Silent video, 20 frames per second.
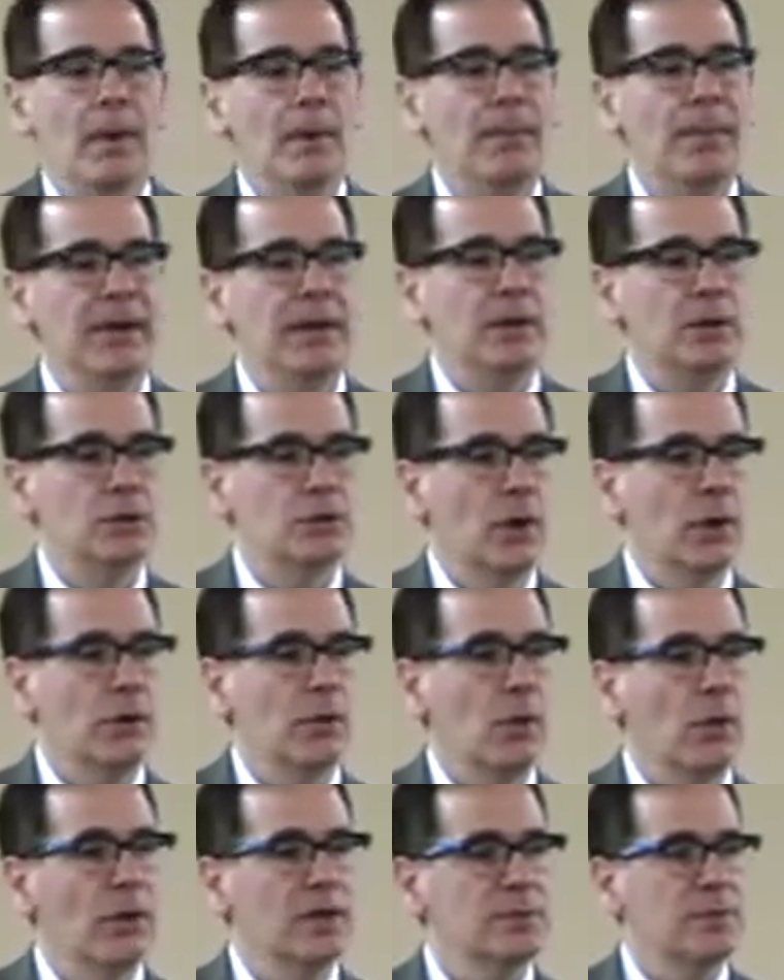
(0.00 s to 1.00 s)
But in
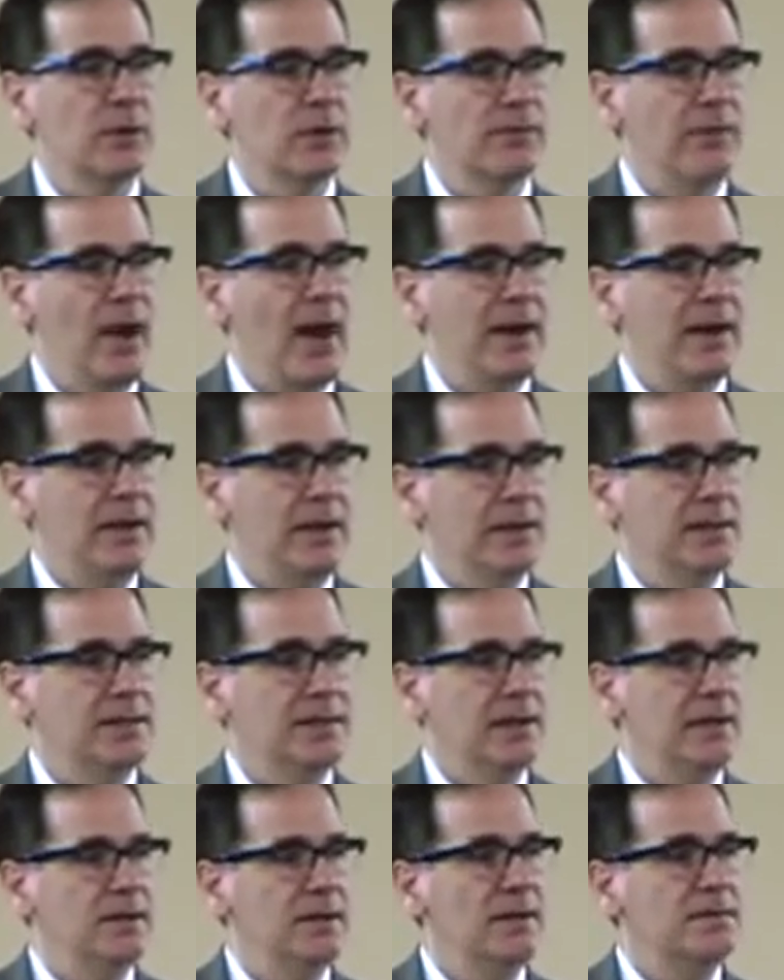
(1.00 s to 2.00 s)
drug courts, providing
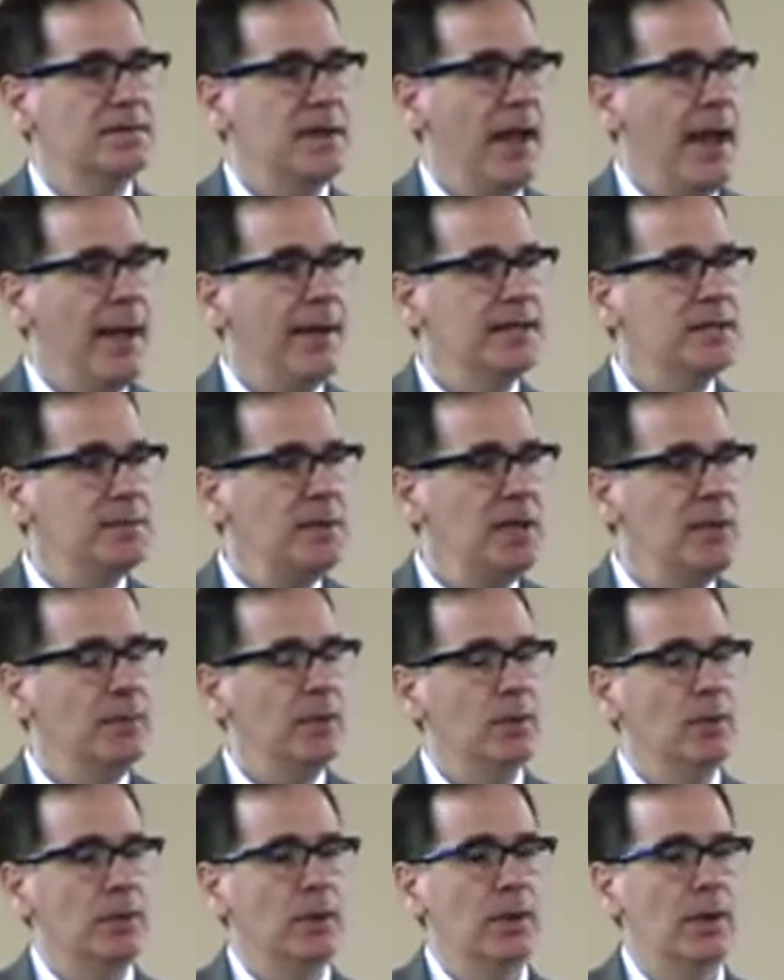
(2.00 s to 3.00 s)
incentives as
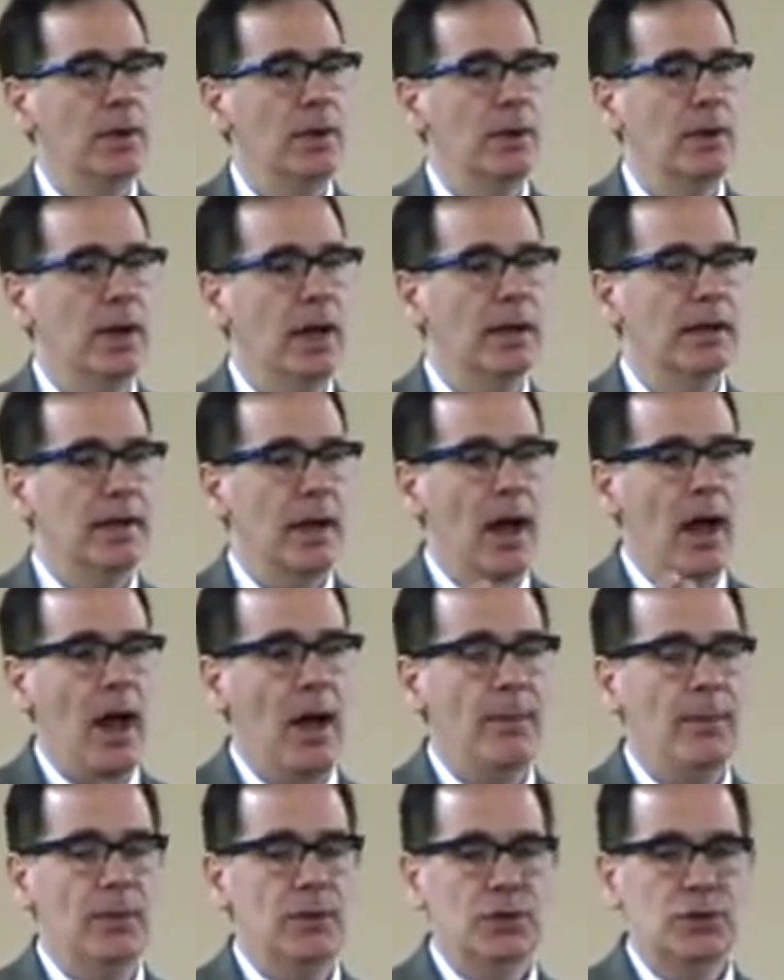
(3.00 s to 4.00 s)
people
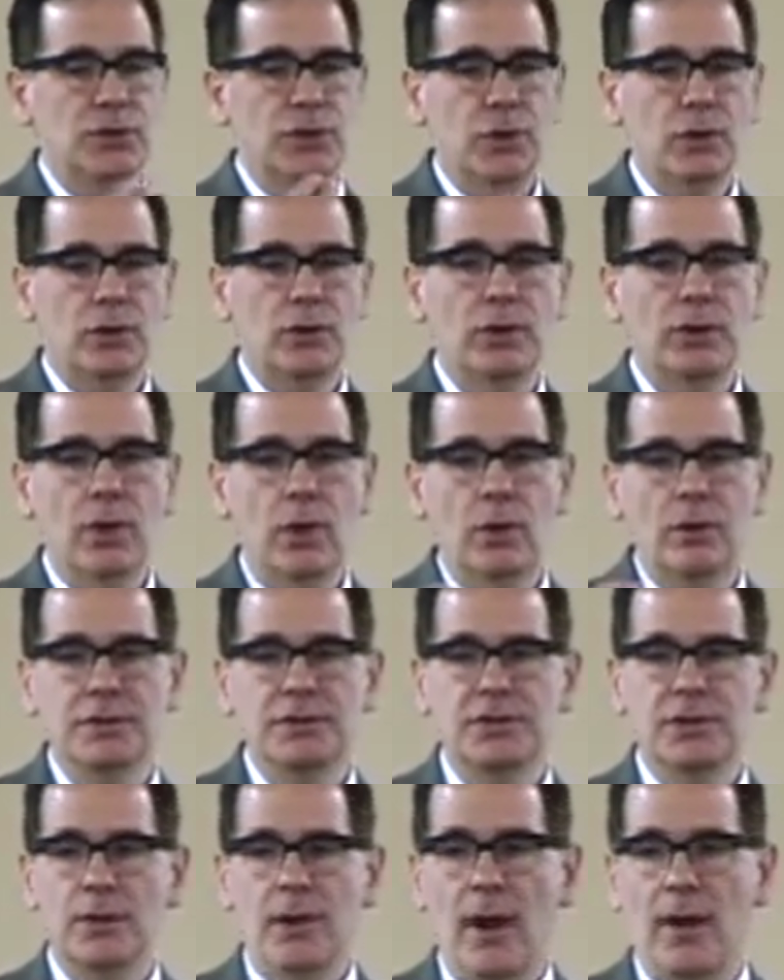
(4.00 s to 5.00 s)
accomplish certain
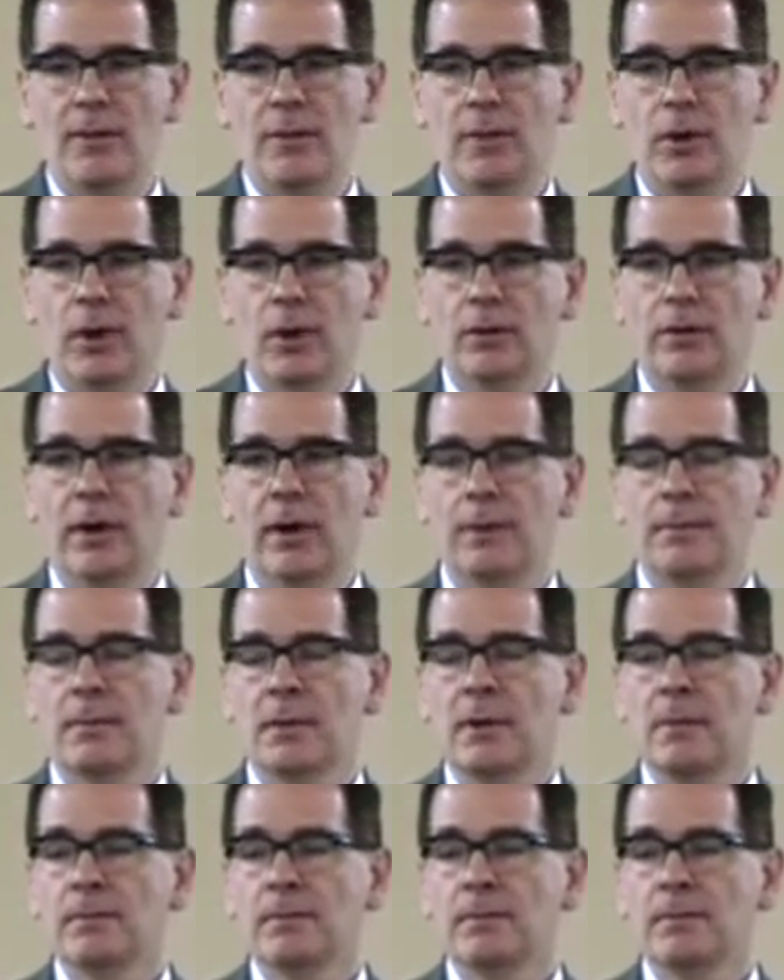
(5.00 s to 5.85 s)
goals throughout the program.